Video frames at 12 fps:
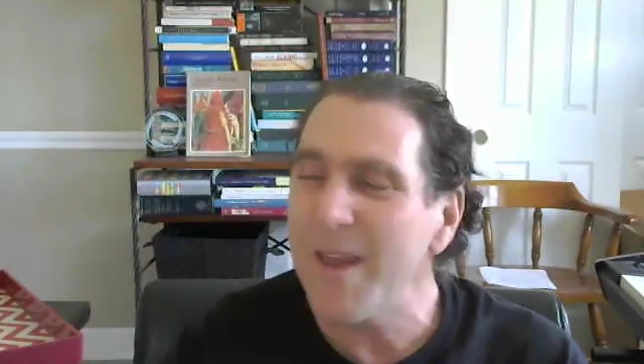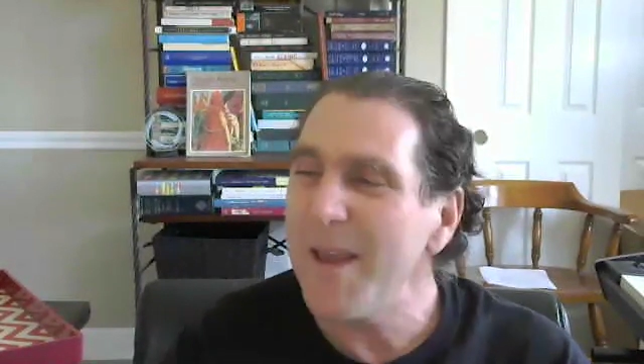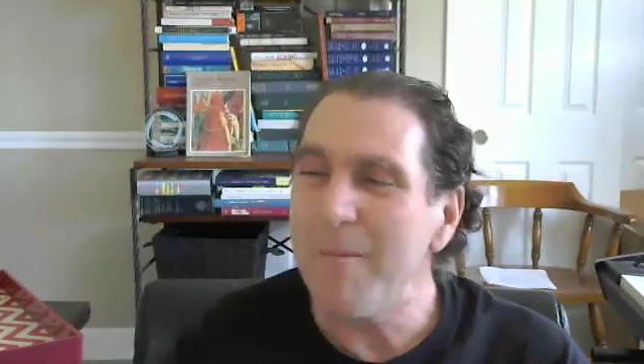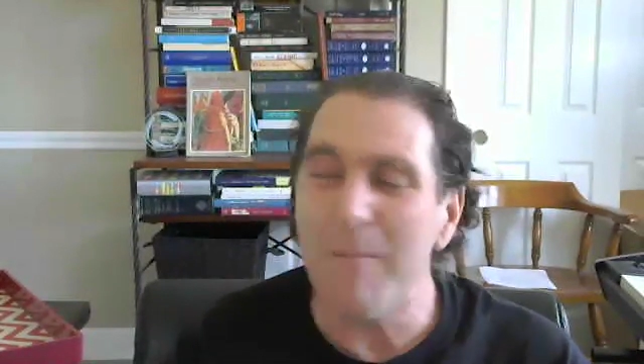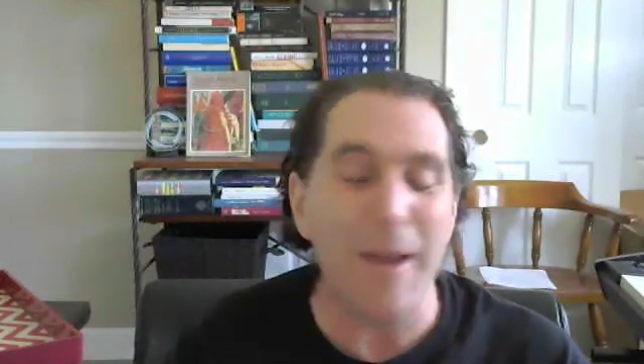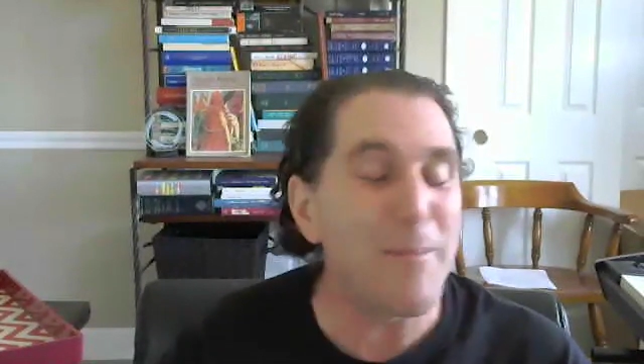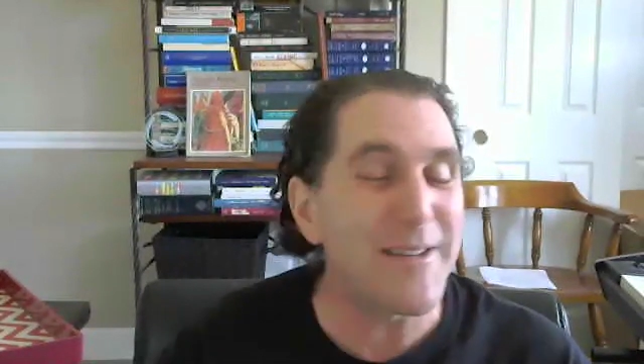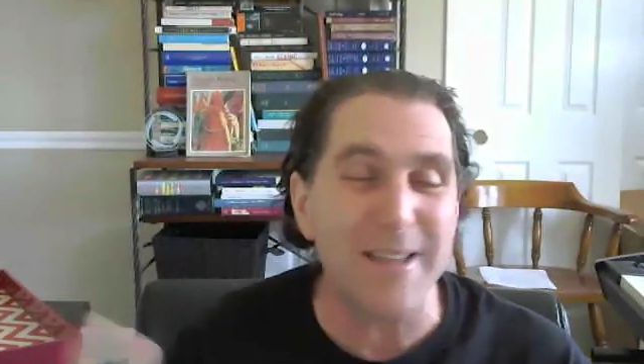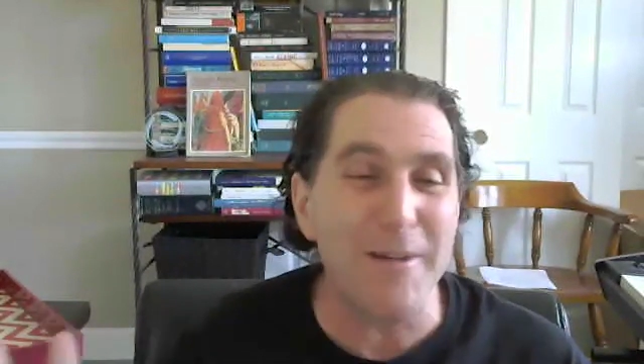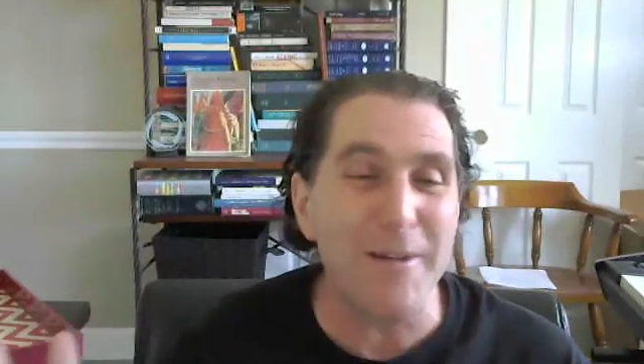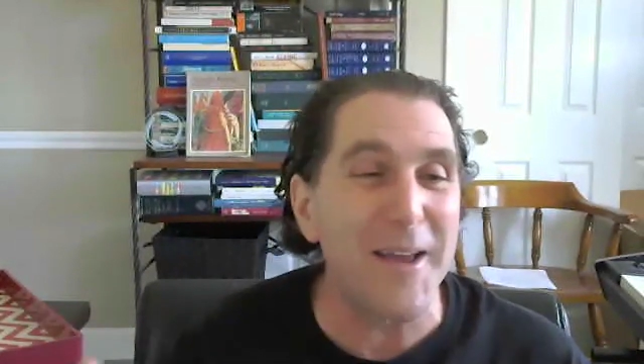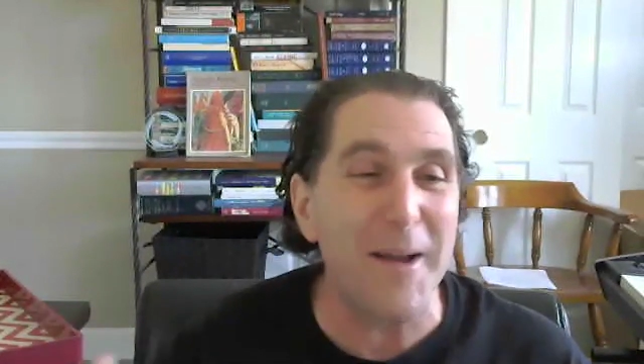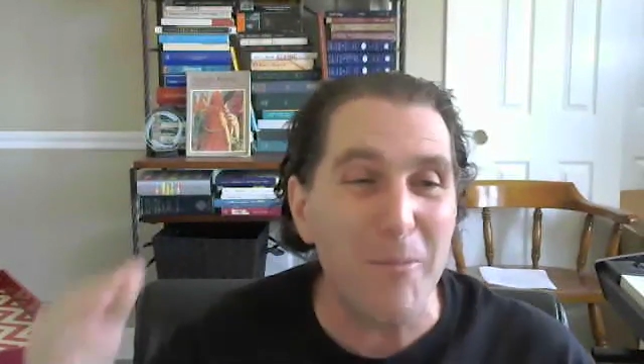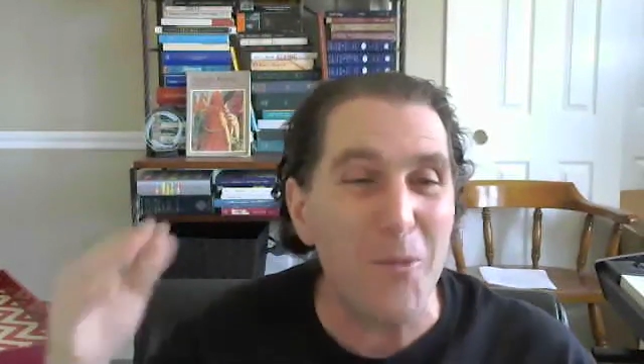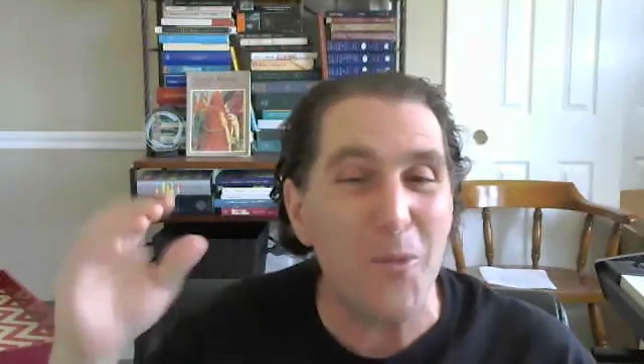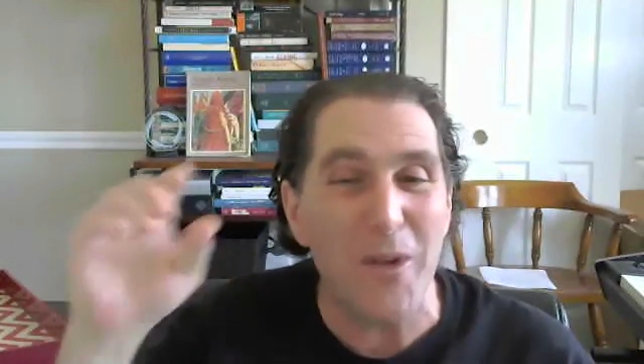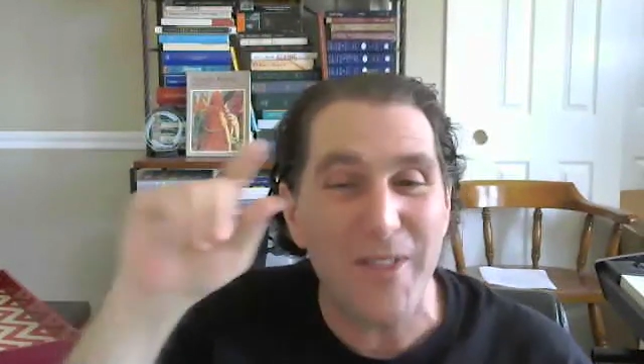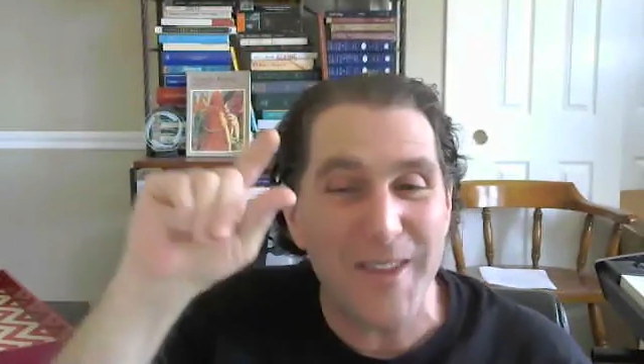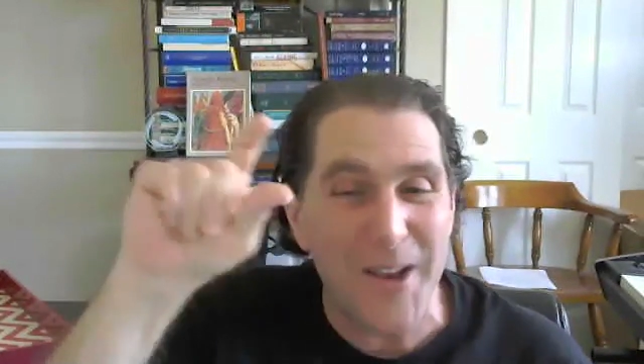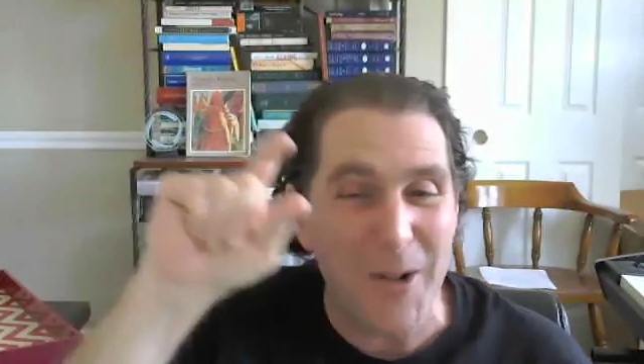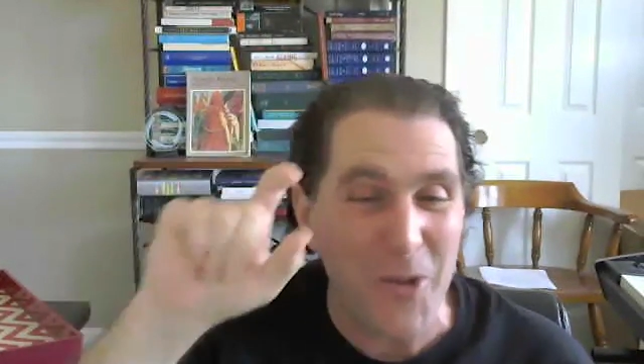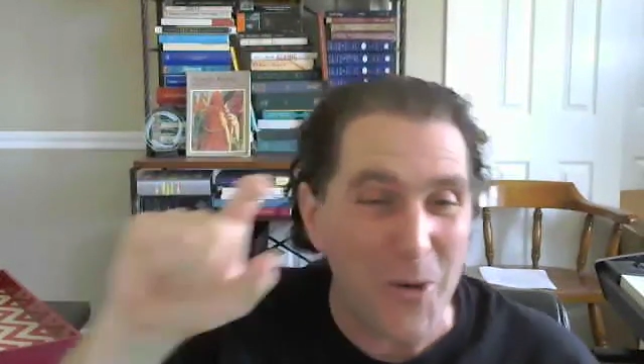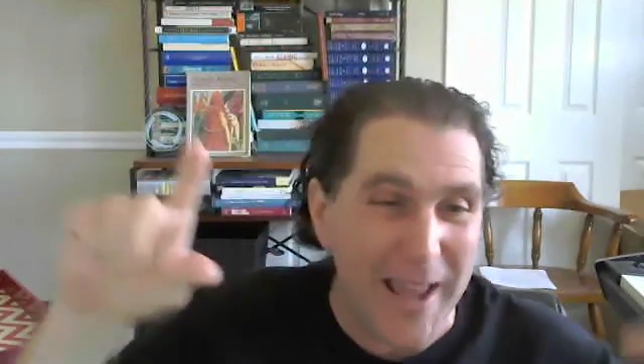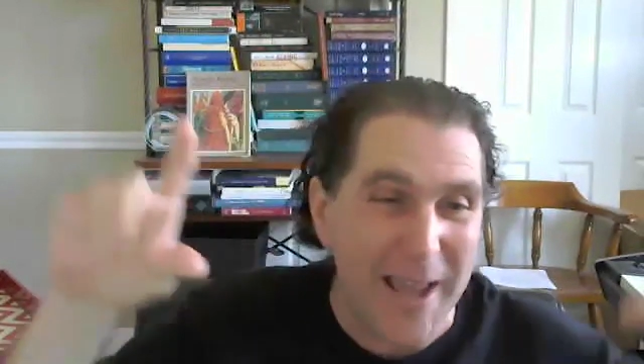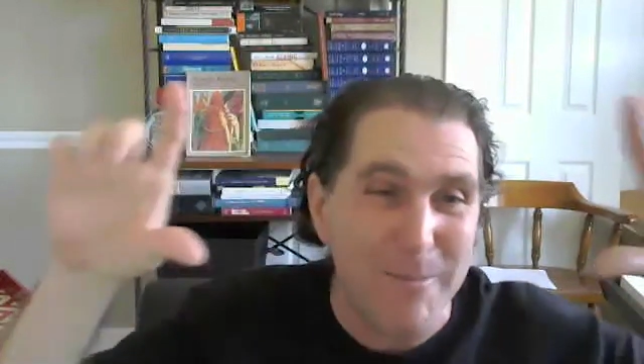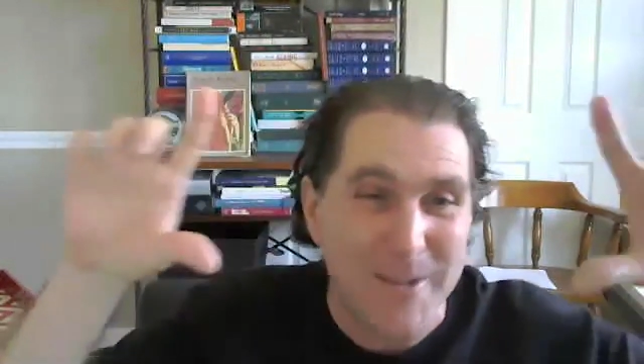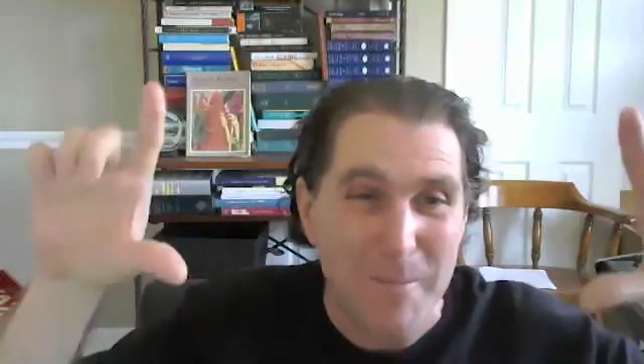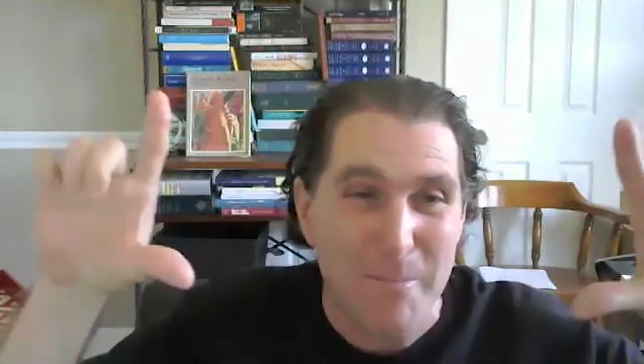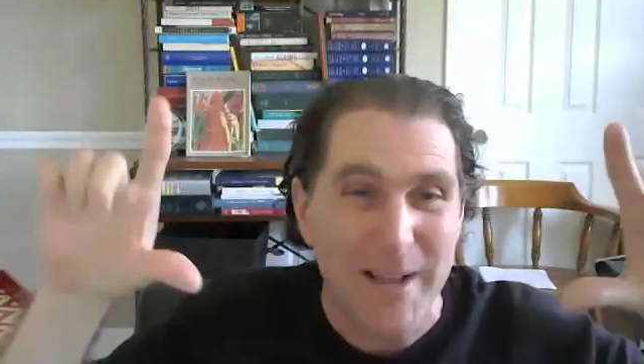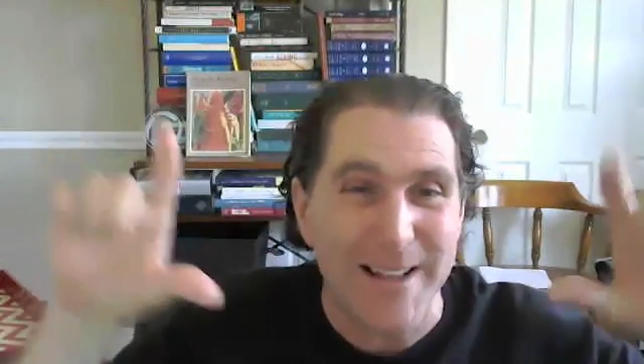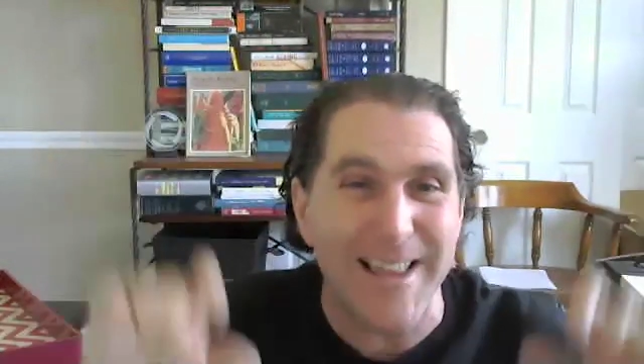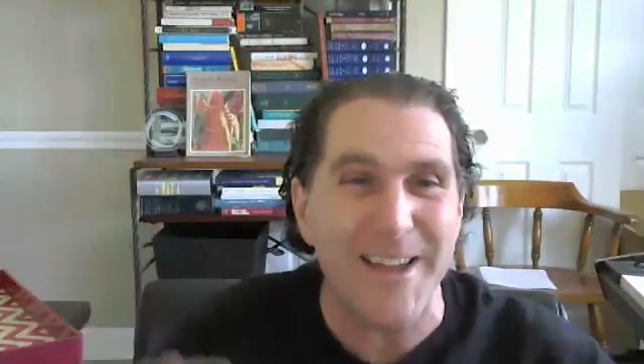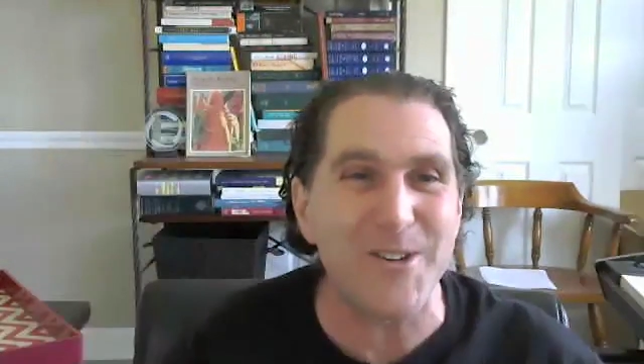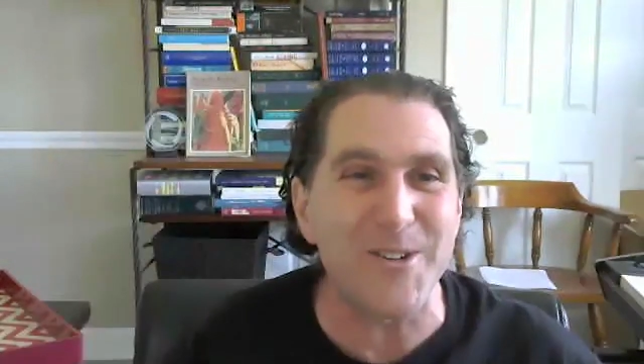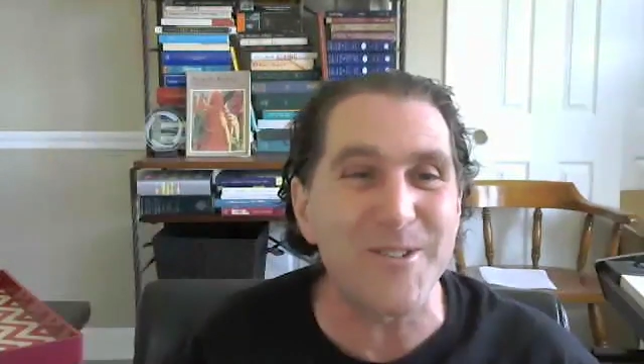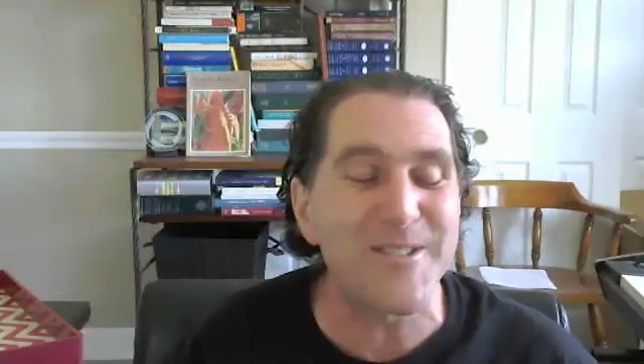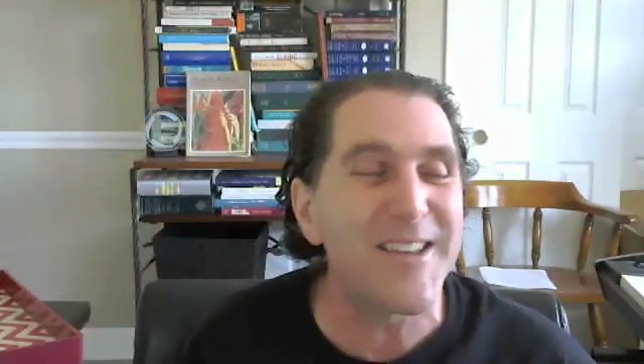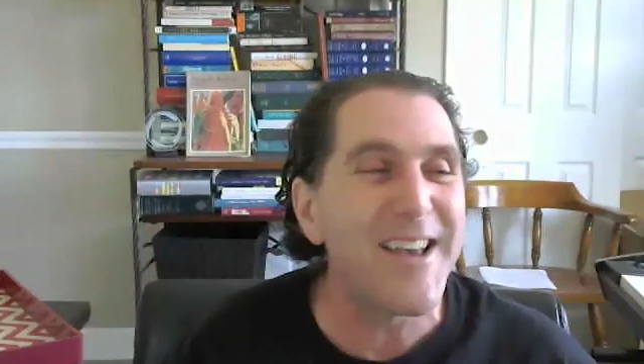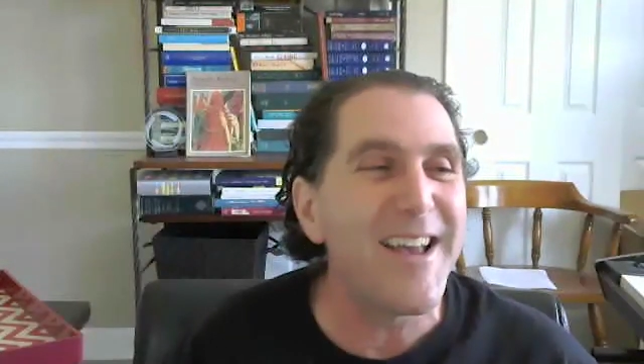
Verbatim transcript: Maybe some of them with you know their names in big letters.